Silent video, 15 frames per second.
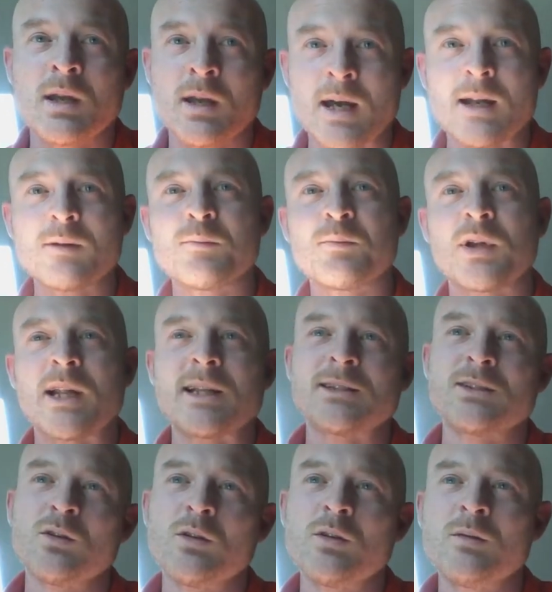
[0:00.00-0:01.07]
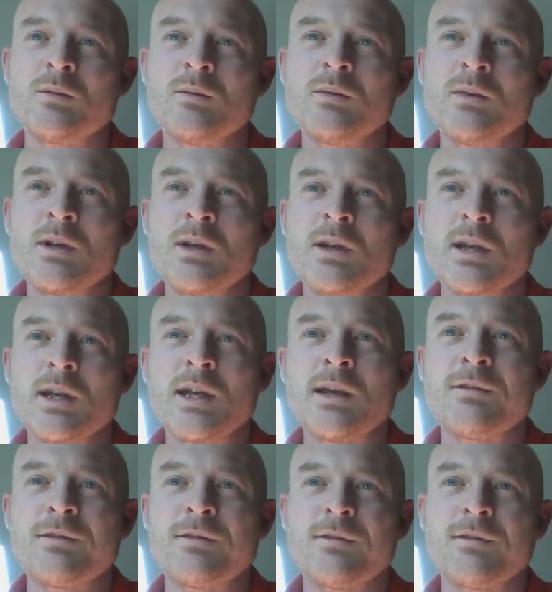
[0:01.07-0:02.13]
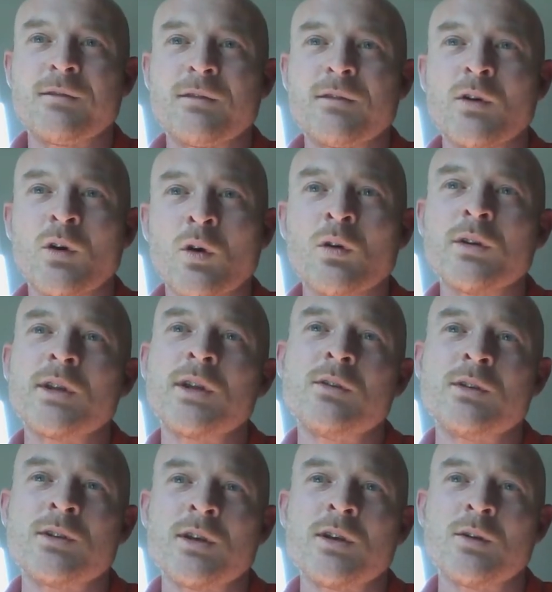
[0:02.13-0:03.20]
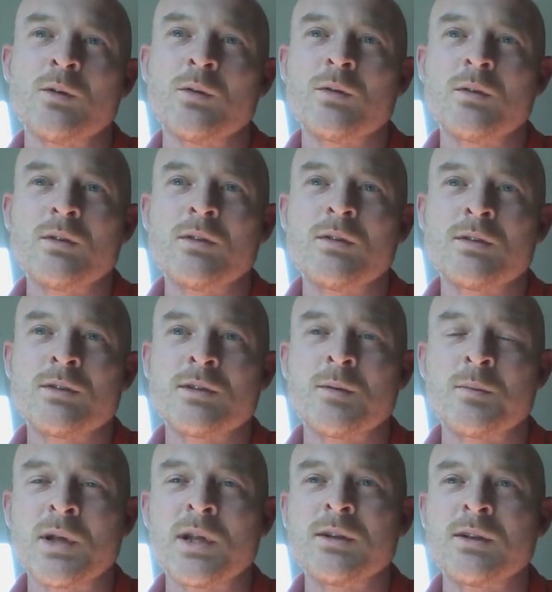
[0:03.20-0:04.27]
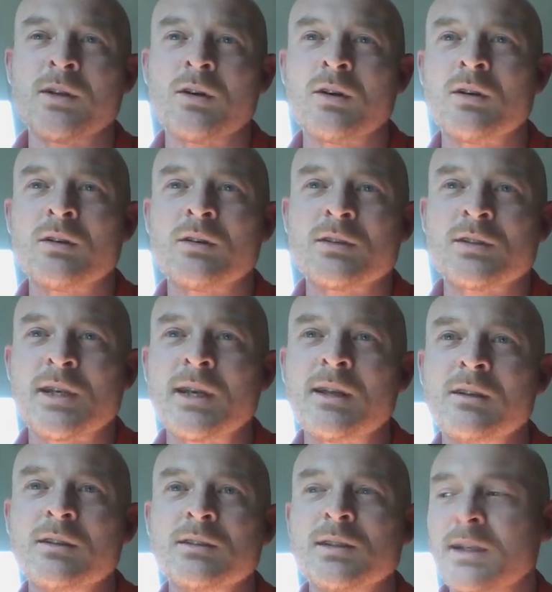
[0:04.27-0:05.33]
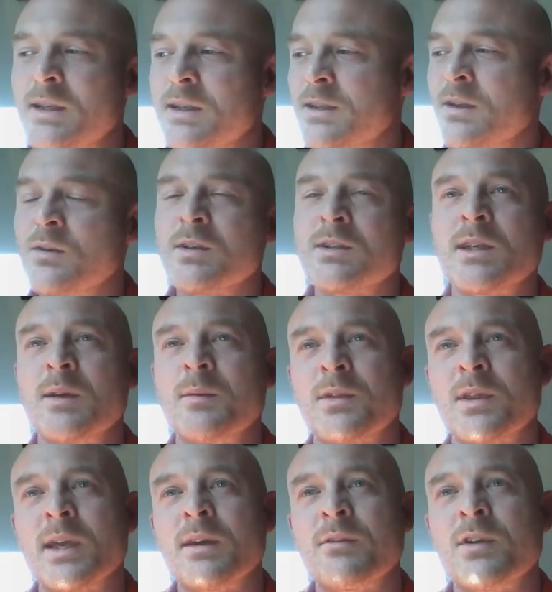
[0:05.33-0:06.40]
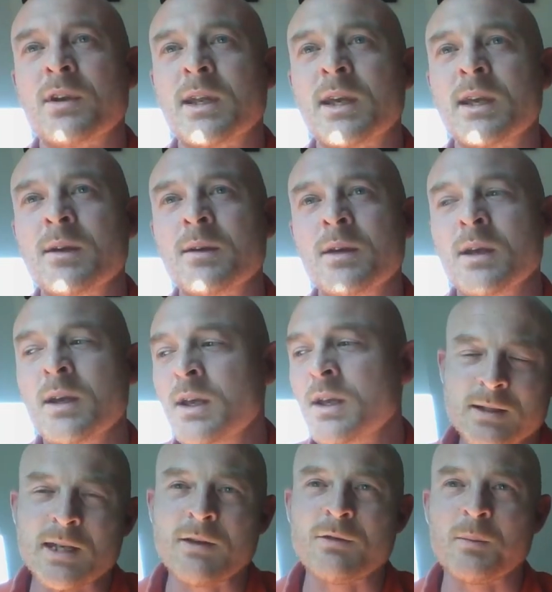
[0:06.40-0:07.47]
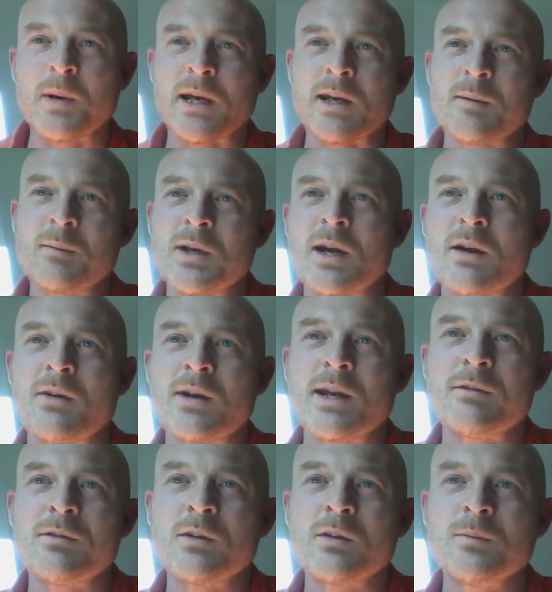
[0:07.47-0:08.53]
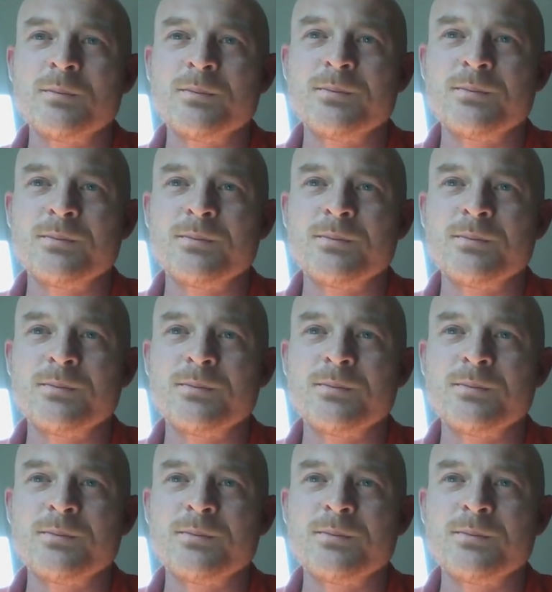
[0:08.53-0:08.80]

can plateau if all you do to build your skills is do the same thing every day. David Beckham and Gary Neville